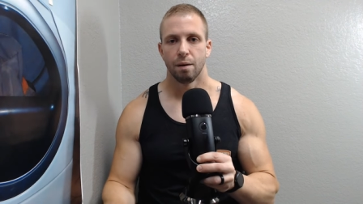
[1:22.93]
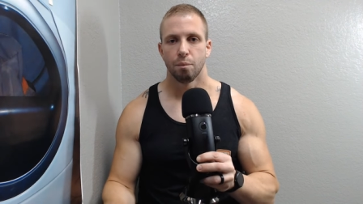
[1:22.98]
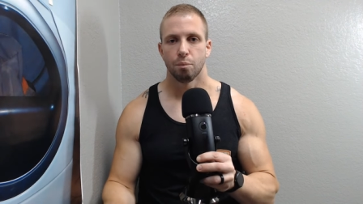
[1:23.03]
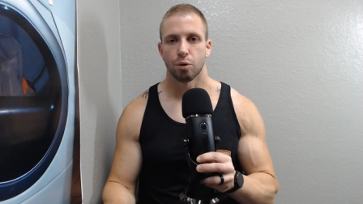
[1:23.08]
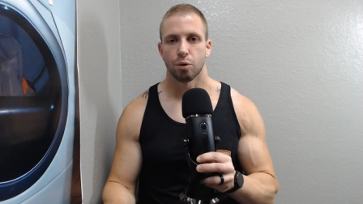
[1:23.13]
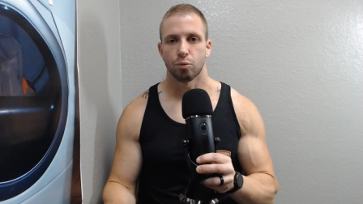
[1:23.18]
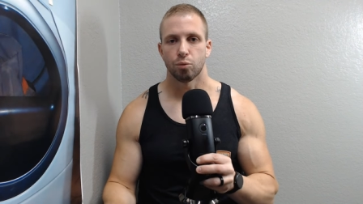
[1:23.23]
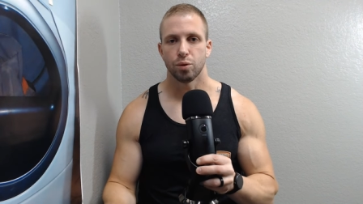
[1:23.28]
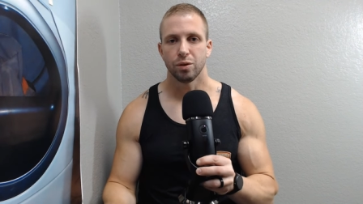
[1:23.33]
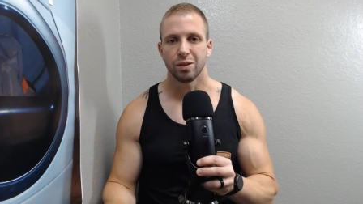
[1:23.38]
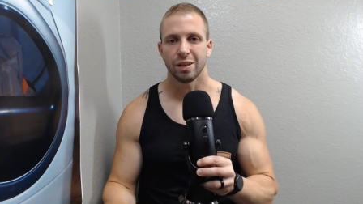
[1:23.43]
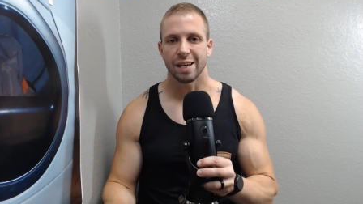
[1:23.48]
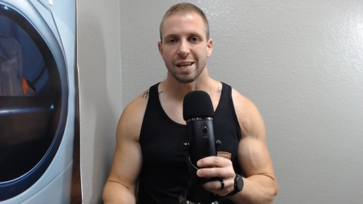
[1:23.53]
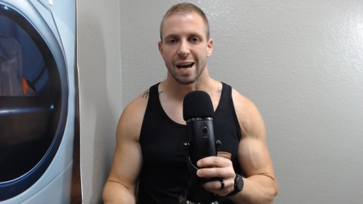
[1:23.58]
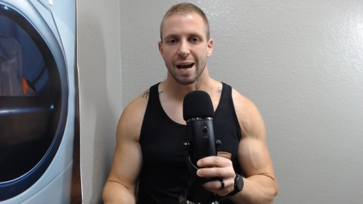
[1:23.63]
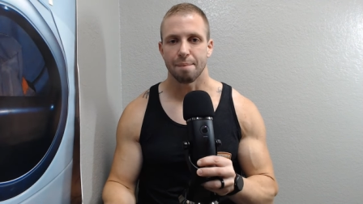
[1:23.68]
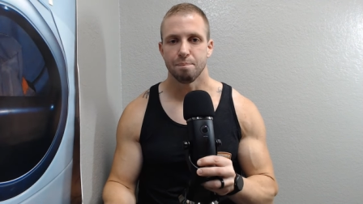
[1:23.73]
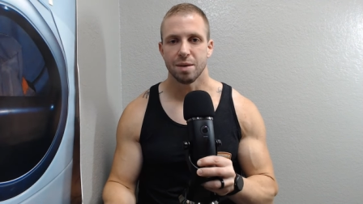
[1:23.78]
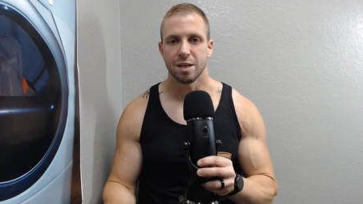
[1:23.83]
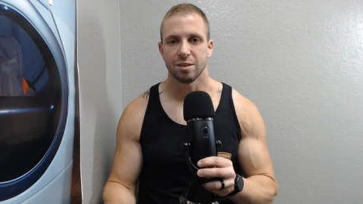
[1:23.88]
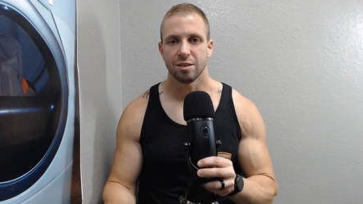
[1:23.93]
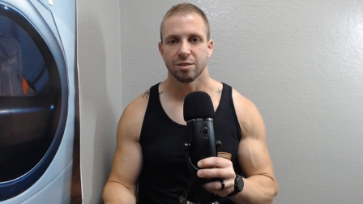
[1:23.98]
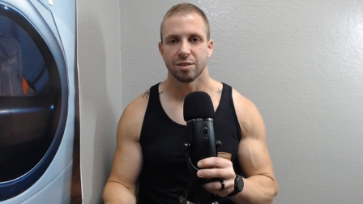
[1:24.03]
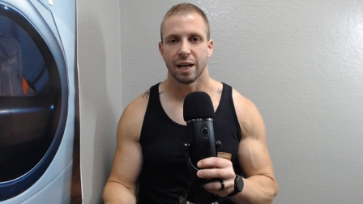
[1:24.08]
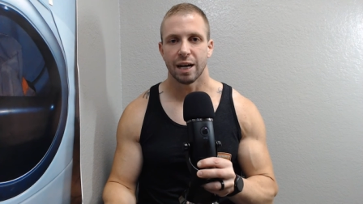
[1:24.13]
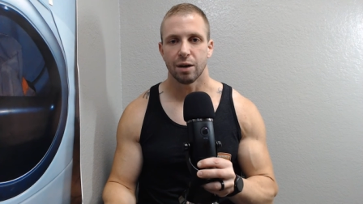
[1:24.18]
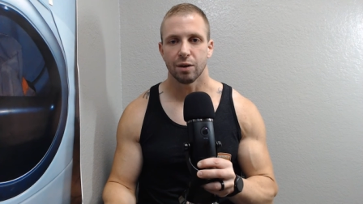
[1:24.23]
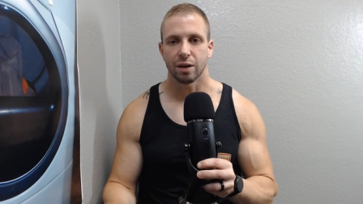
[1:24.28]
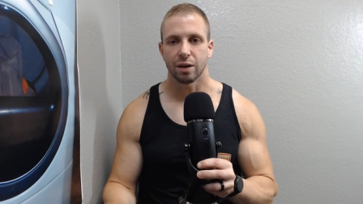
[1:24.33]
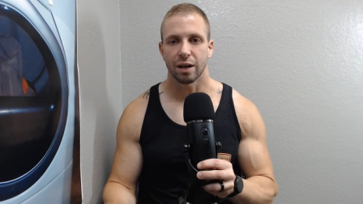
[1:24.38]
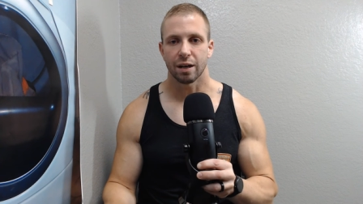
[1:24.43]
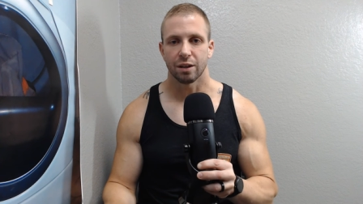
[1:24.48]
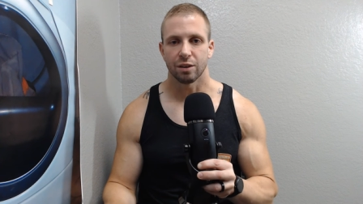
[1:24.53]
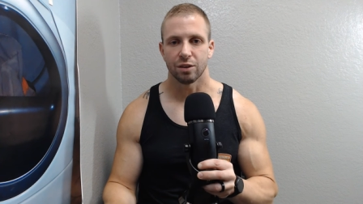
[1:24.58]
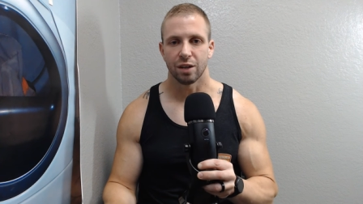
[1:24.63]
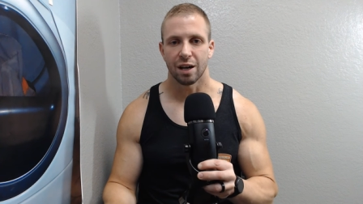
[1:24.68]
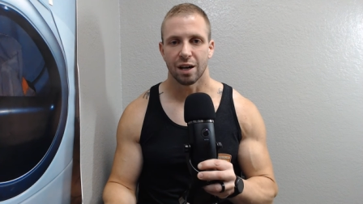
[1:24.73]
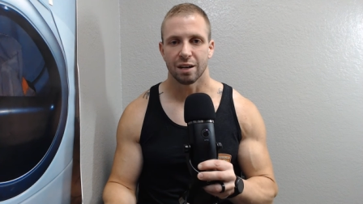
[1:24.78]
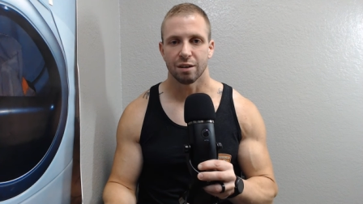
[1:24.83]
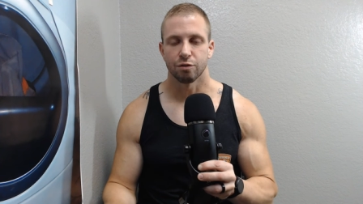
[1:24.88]
But really, I missed out on a
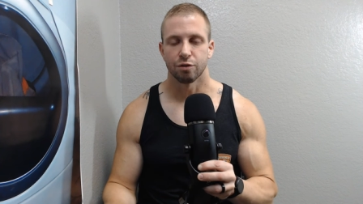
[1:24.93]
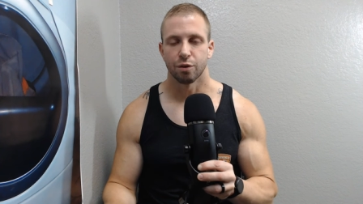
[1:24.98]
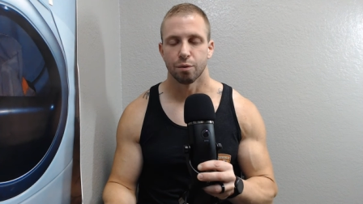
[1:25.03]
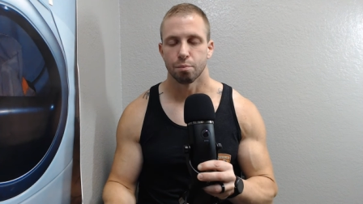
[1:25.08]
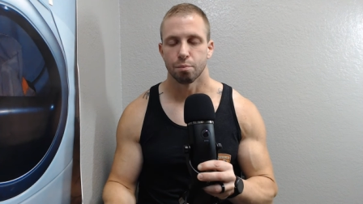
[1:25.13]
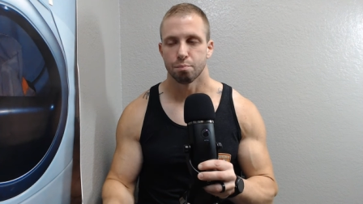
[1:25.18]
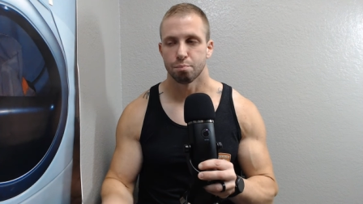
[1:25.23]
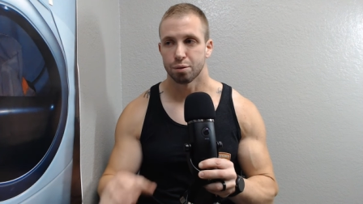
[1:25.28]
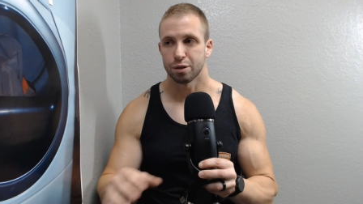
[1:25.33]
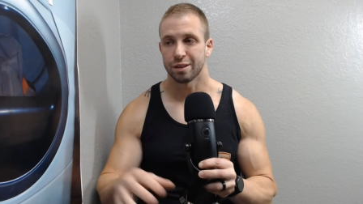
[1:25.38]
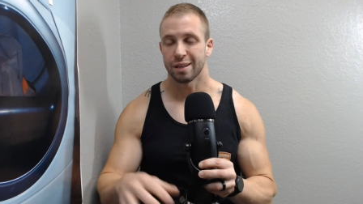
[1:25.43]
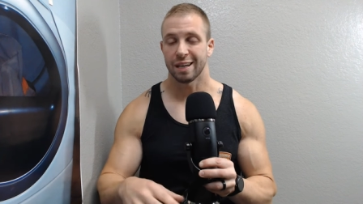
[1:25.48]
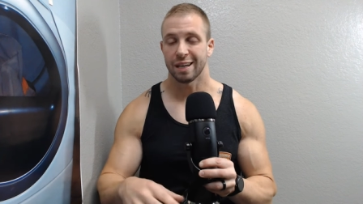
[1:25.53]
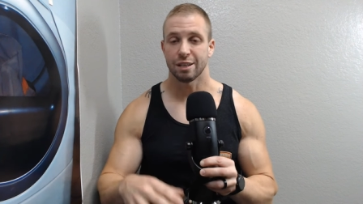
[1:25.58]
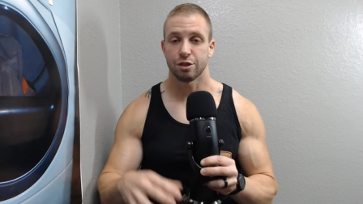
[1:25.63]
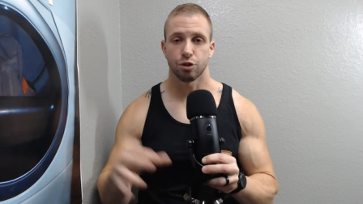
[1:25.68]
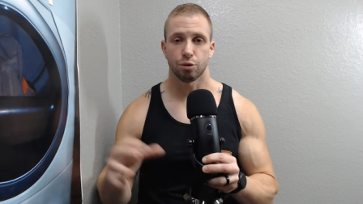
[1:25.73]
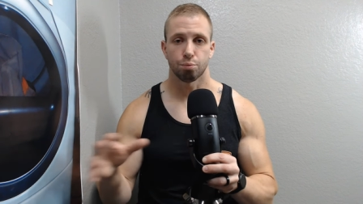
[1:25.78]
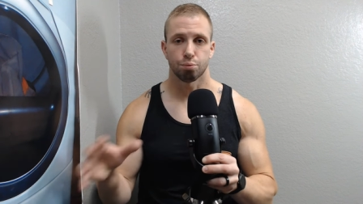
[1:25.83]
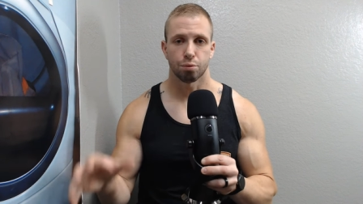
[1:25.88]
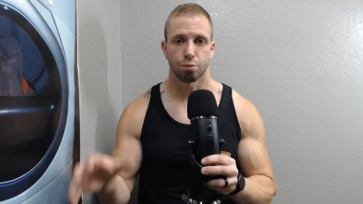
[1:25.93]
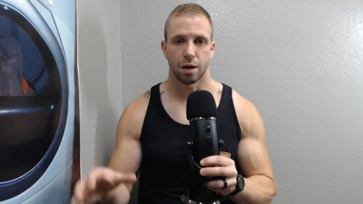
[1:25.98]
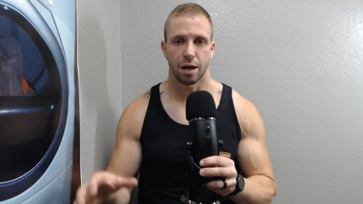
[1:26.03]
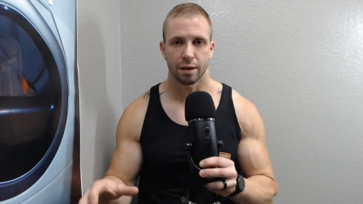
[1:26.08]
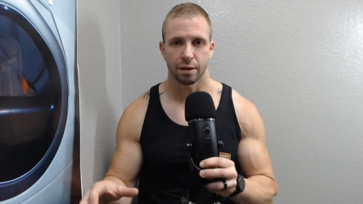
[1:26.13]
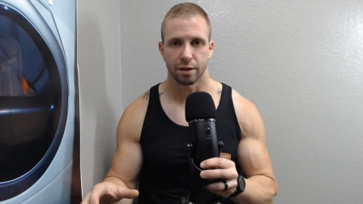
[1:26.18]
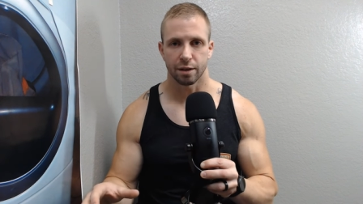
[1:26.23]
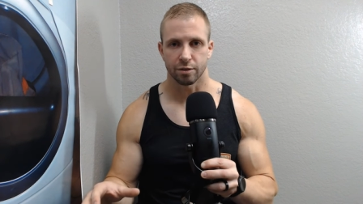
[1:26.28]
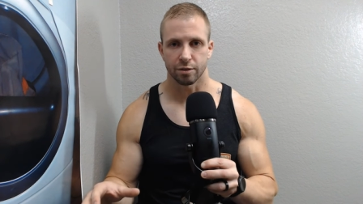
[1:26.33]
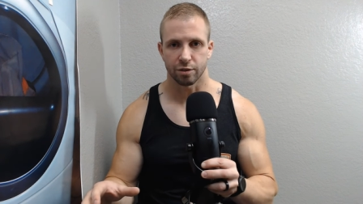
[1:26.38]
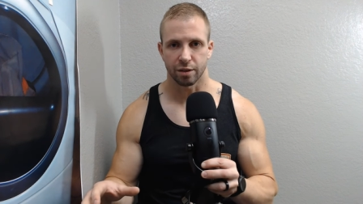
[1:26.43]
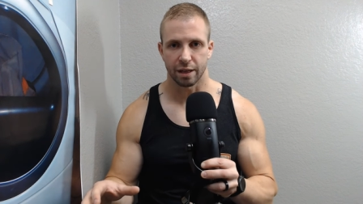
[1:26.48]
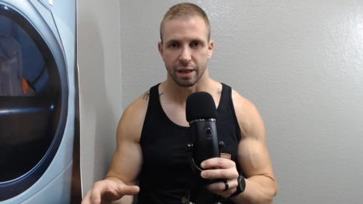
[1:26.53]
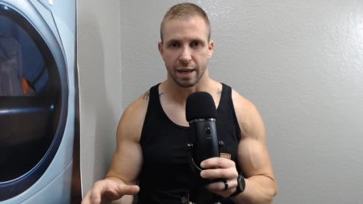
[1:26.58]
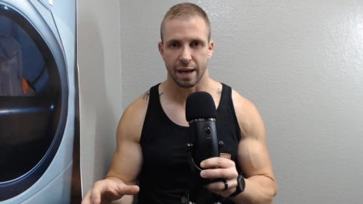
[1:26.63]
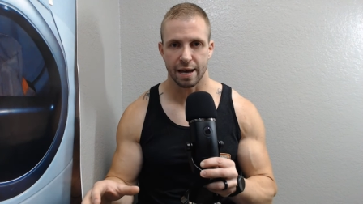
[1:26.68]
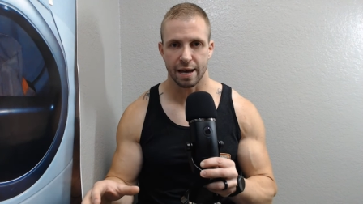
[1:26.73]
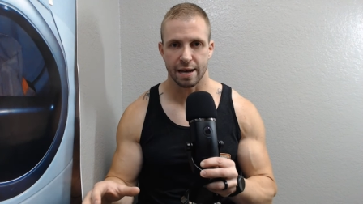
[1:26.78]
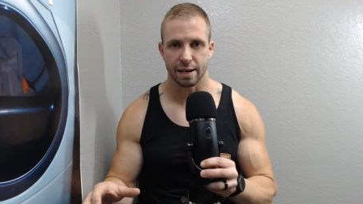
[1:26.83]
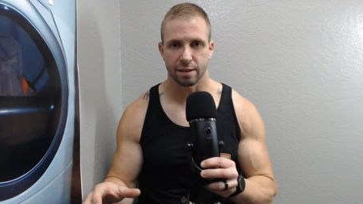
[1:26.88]
lot of potential progress and
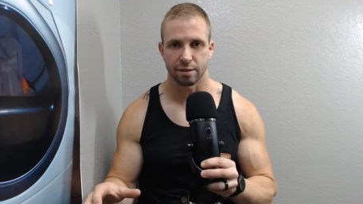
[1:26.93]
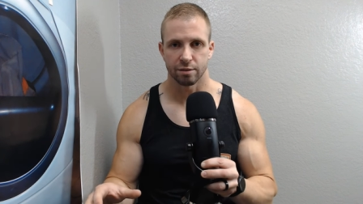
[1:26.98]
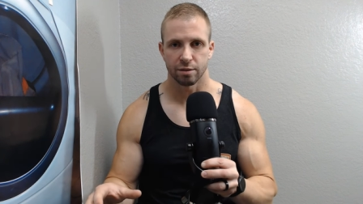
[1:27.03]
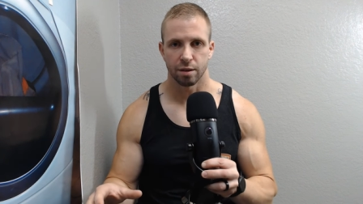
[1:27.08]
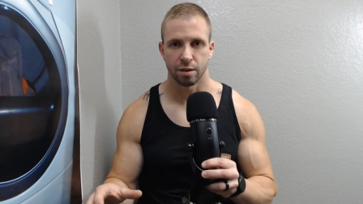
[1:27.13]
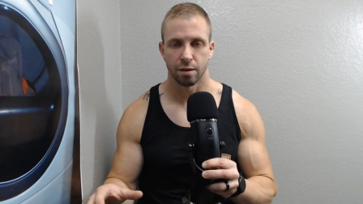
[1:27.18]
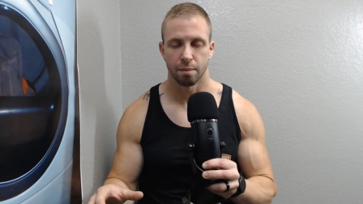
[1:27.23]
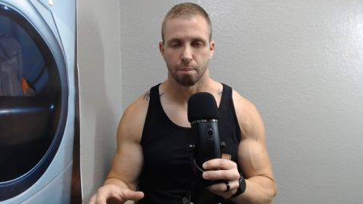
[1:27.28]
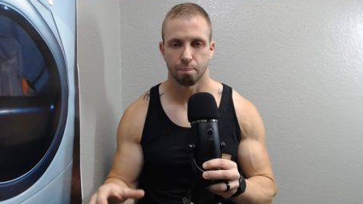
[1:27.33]
gains